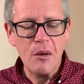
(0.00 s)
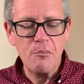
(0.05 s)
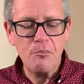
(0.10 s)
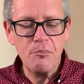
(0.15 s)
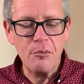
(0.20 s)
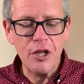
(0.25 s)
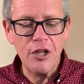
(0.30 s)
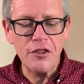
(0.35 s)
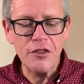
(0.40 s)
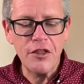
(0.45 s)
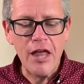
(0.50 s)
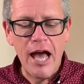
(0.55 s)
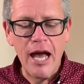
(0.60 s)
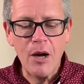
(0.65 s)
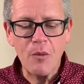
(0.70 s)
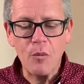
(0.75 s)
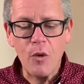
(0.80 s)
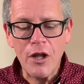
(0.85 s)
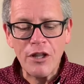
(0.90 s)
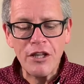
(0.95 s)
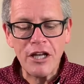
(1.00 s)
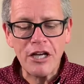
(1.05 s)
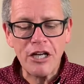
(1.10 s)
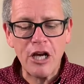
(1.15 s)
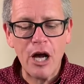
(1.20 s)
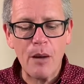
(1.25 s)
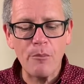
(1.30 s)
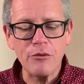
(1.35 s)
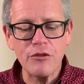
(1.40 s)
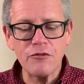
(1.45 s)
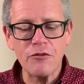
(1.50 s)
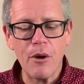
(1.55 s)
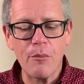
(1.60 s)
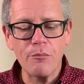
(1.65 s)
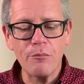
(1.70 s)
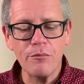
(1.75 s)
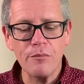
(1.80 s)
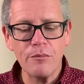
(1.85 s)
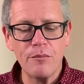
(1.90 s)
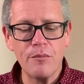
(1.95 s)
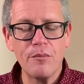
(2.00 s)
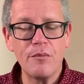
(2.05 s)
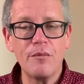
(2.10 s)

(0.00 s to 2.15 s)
but that one that comes from